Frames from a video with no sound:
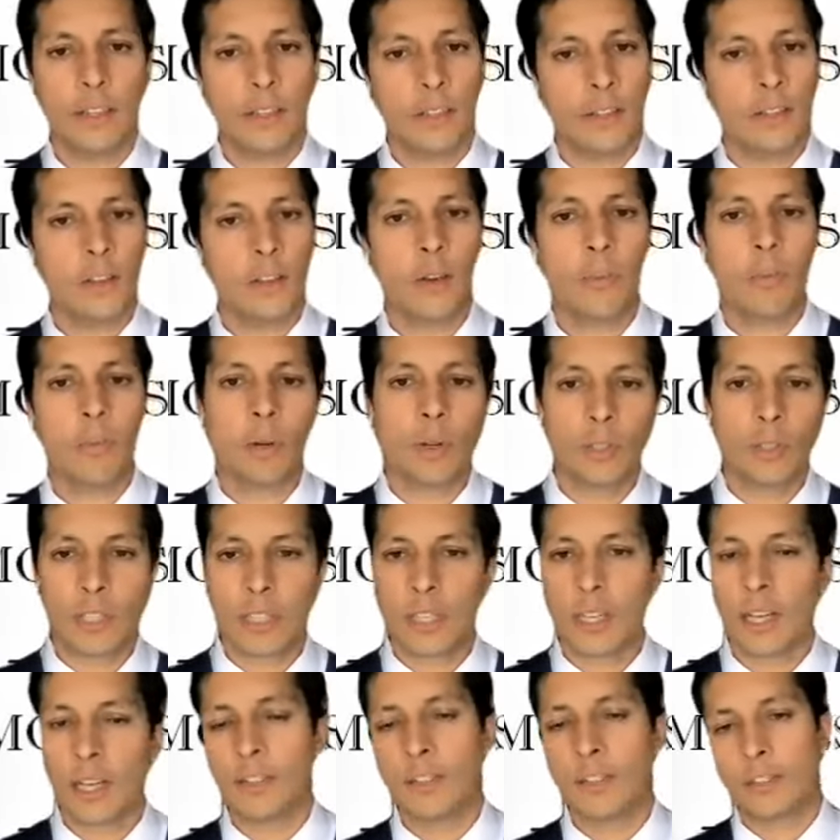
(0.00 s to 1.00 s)
are pros and
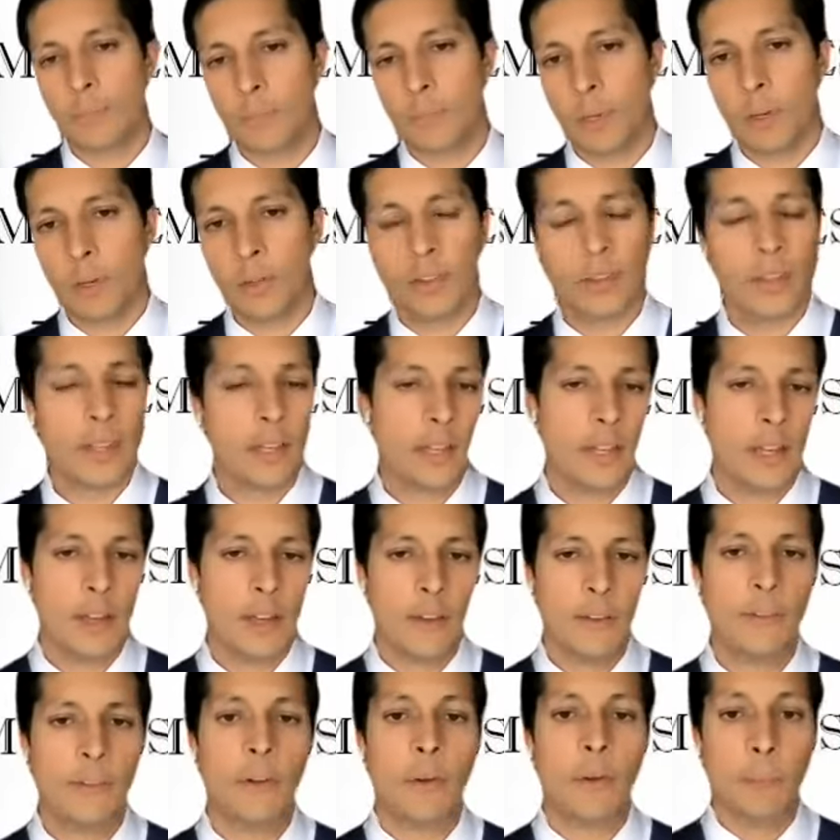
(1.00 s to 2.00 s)
cons to both.
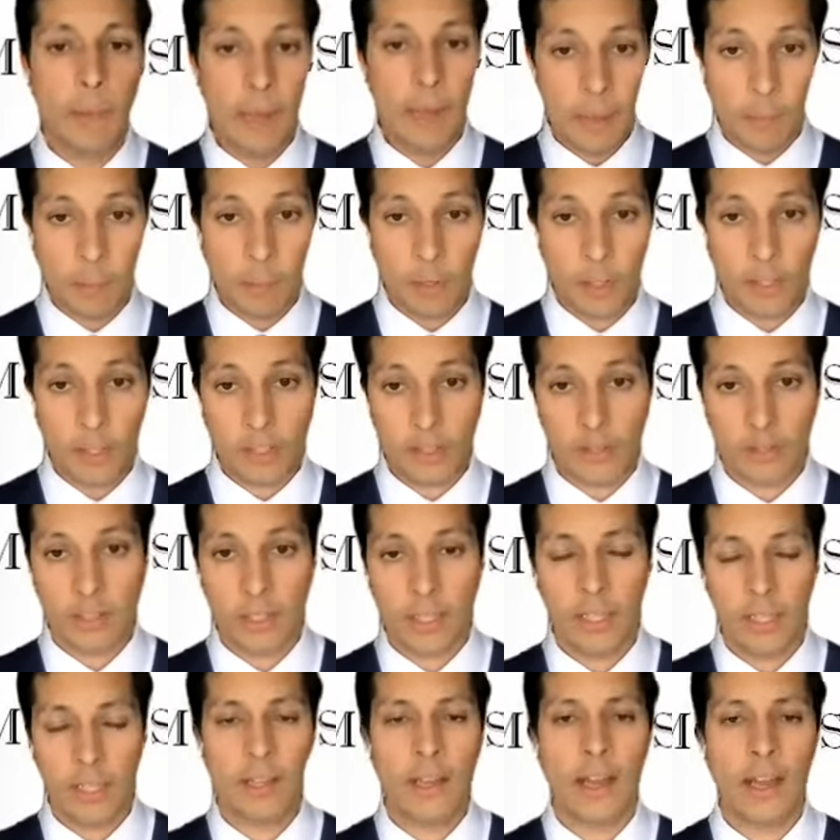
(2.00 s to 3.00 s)
For me
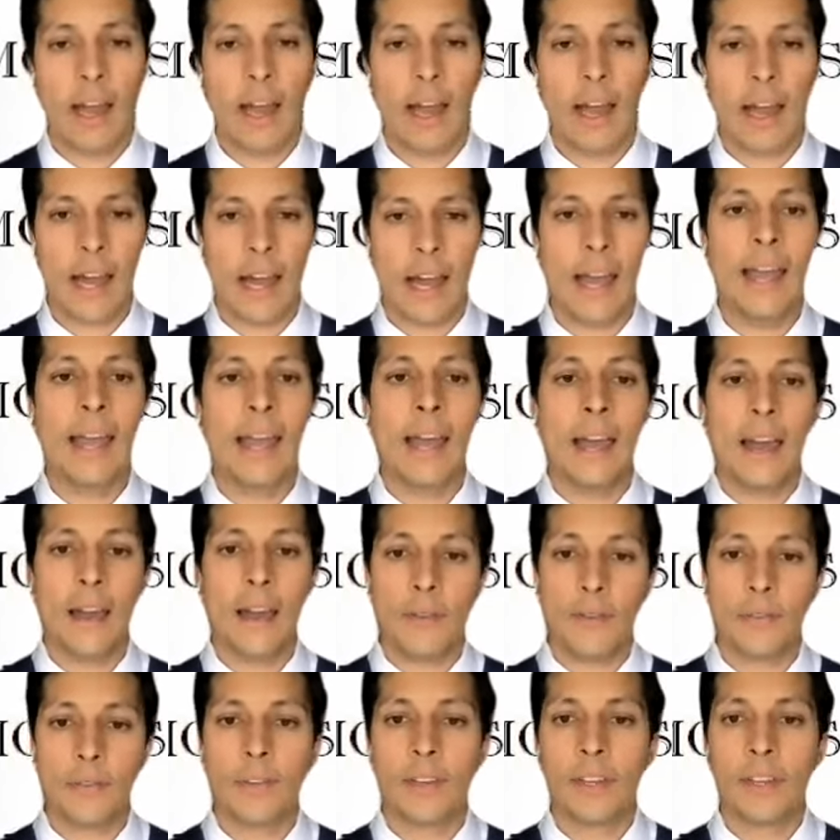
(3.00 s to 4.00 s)
personally, I
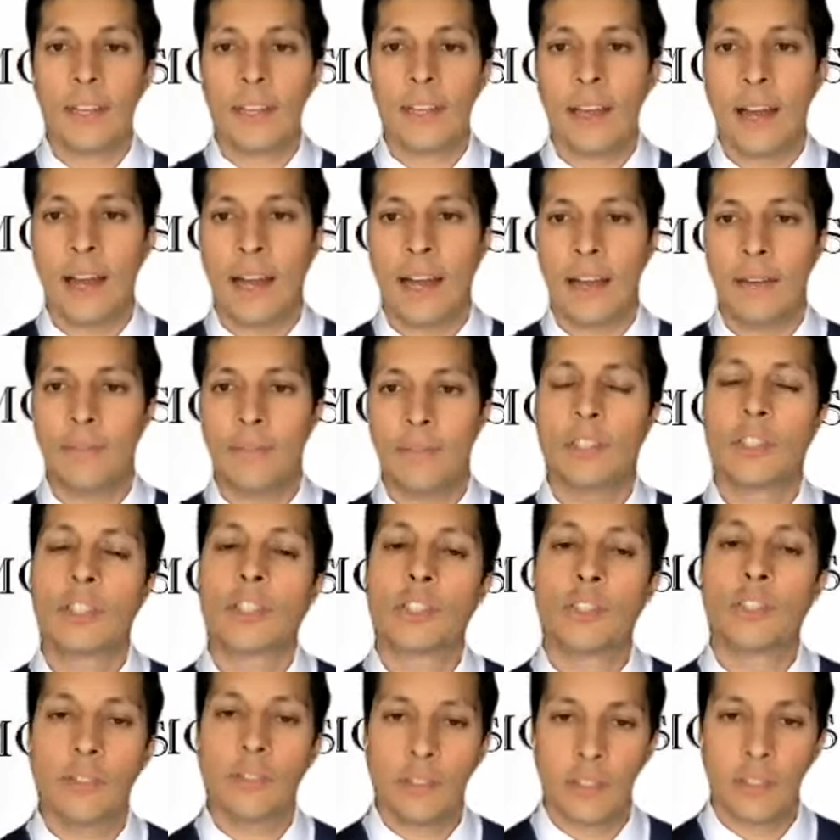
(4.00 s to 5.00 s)
have the
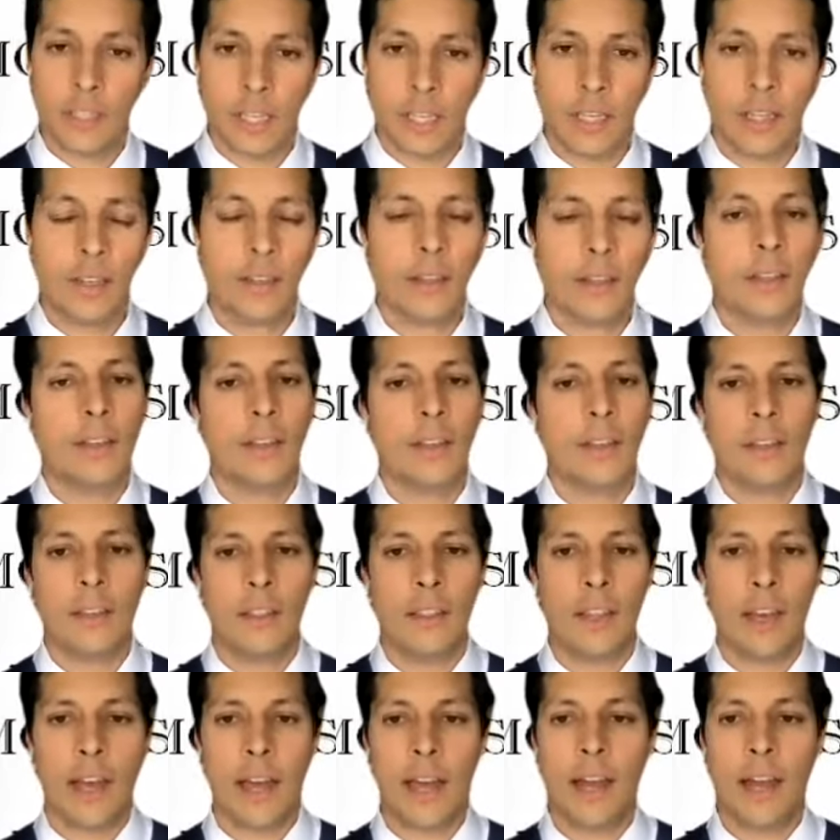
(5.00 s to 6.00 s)
certainty
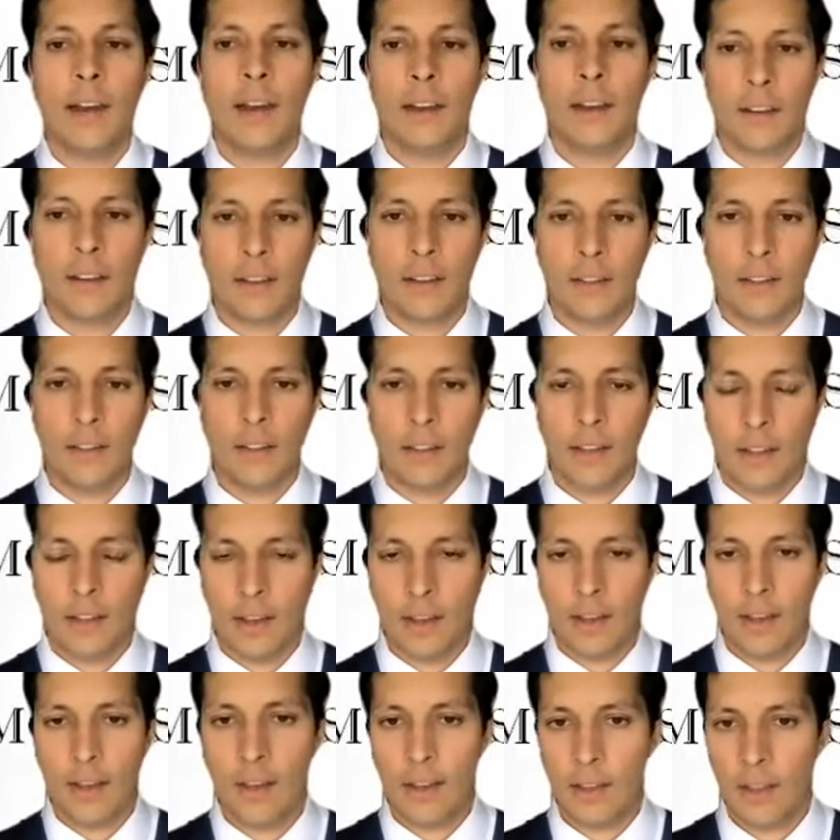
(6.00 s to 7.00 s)
that
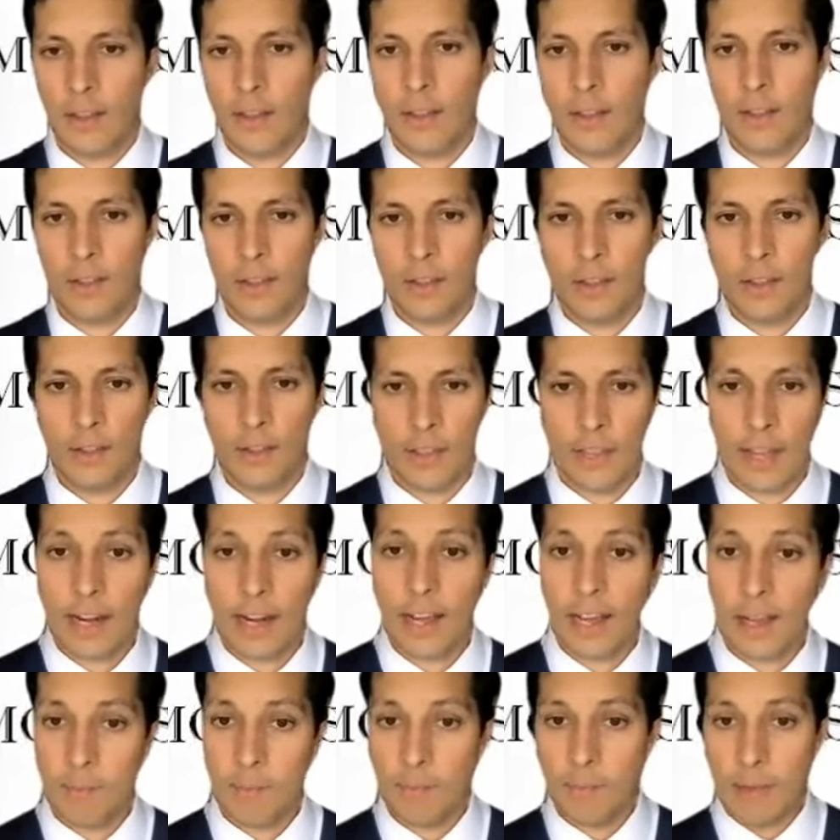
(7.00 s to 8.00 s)

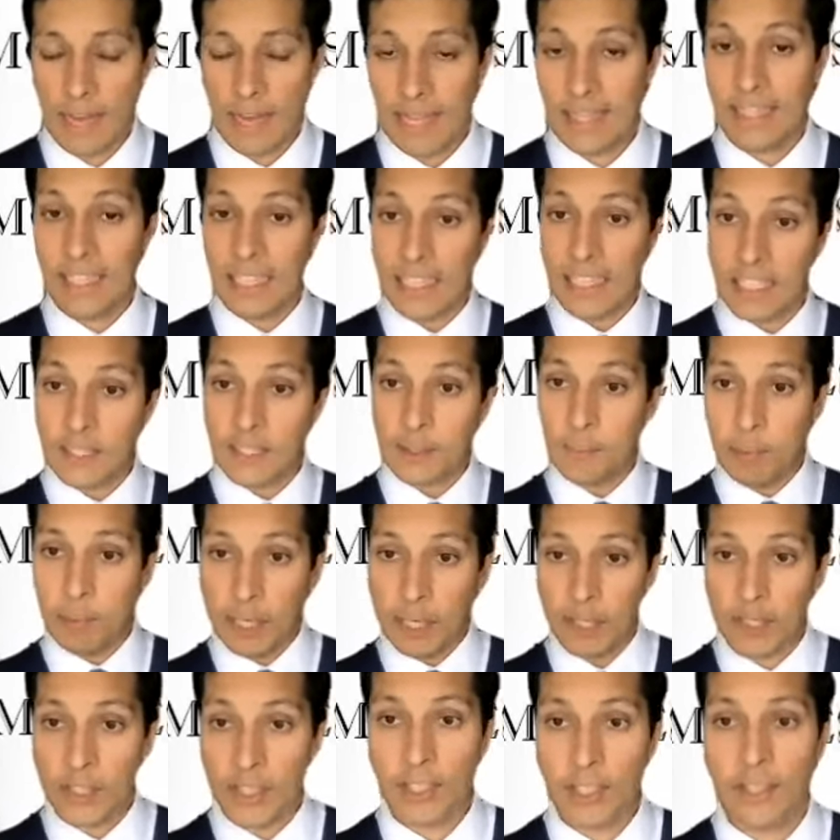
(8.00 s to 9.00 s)
I'm at least
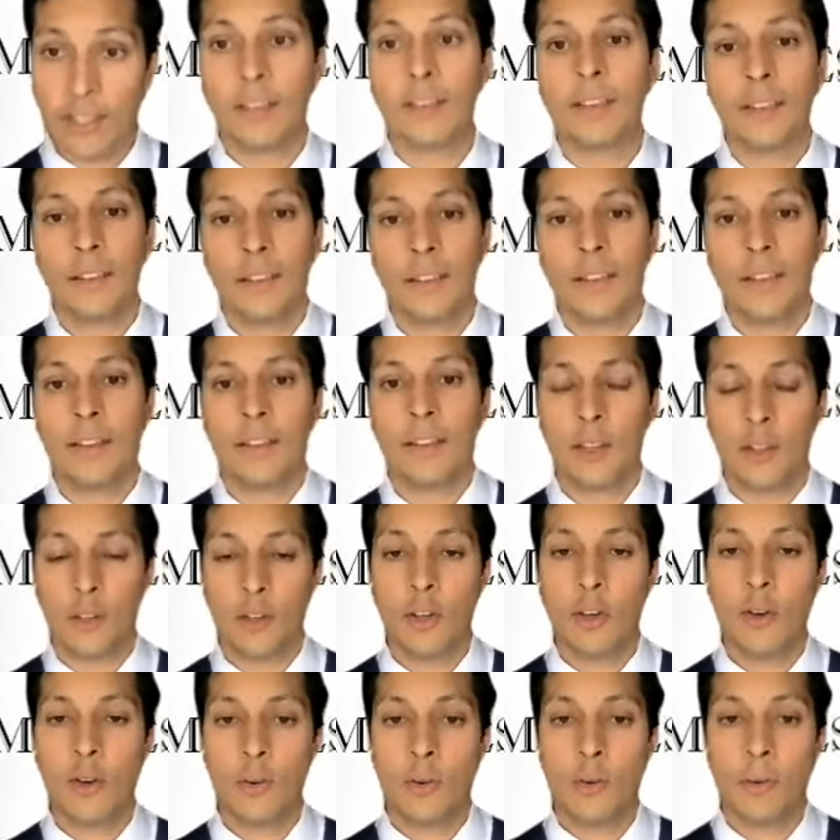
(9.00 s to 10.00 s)
billing, you
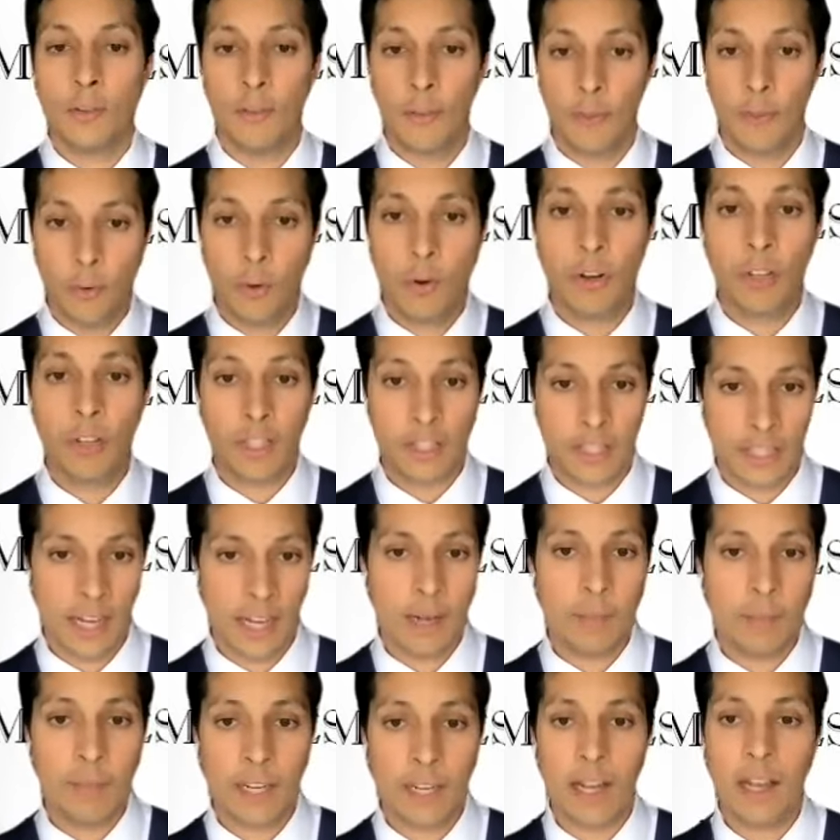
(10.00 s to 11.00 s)
know, for the
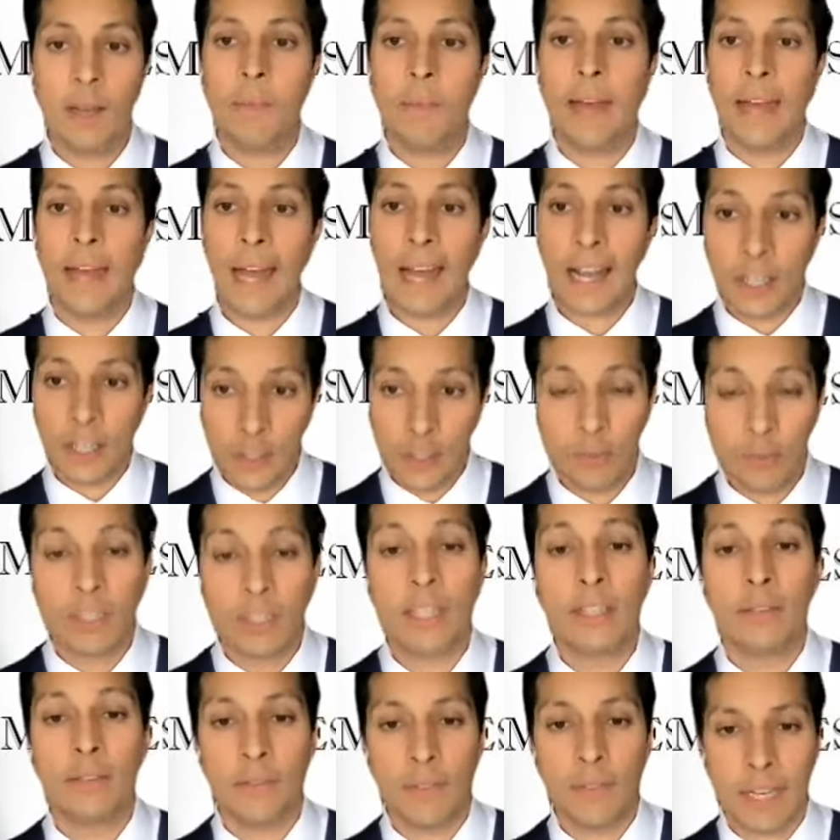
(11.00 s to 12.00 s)
time that I'm actually
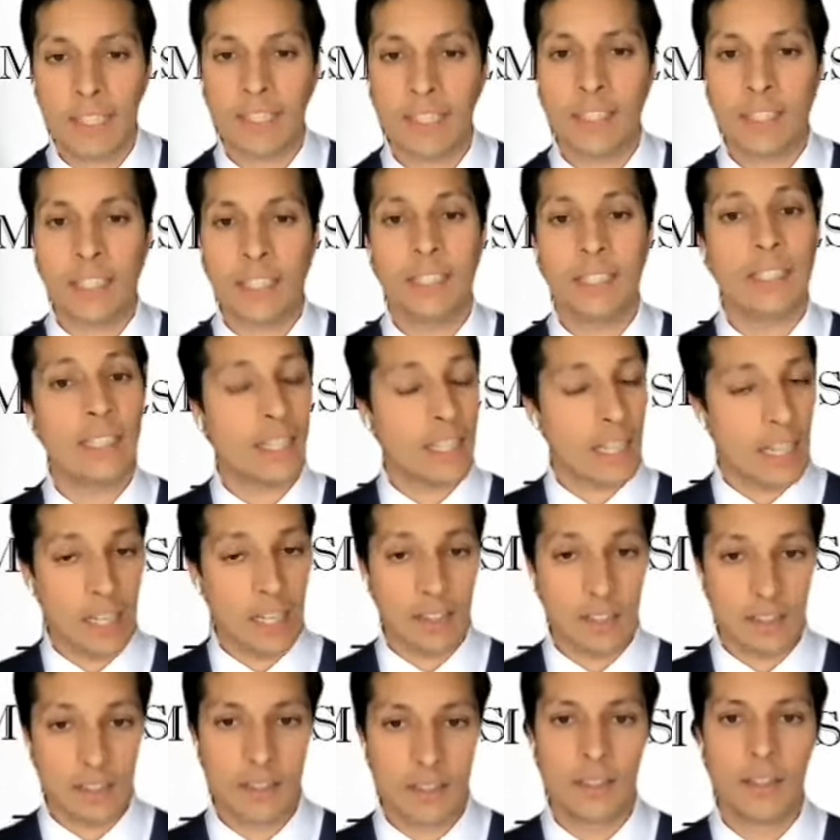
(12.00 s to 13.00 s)
investing in the
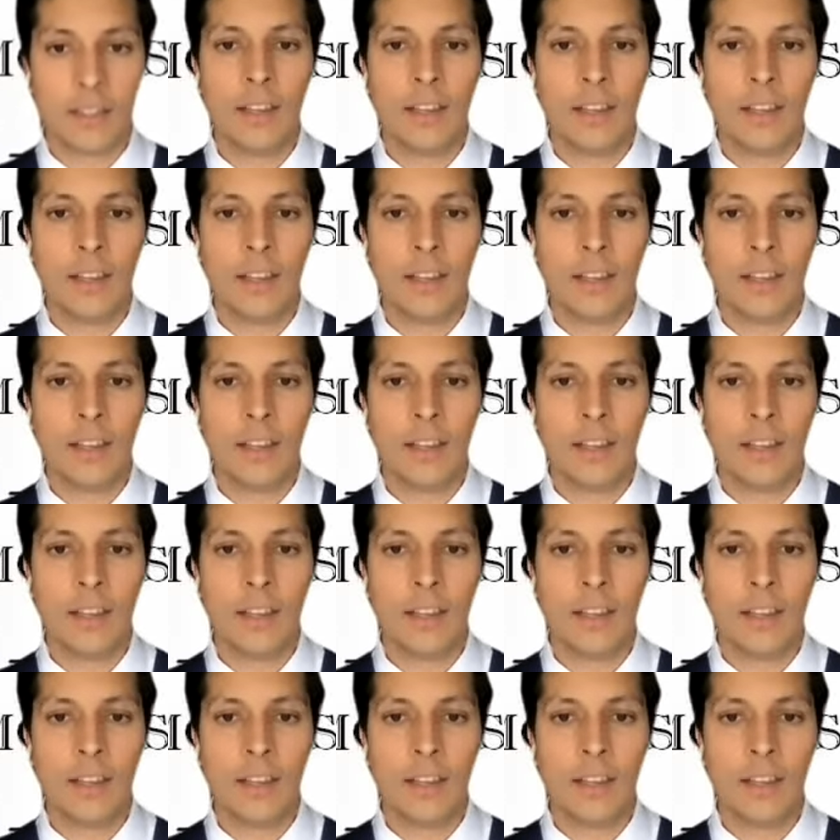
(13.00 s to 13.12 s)
case.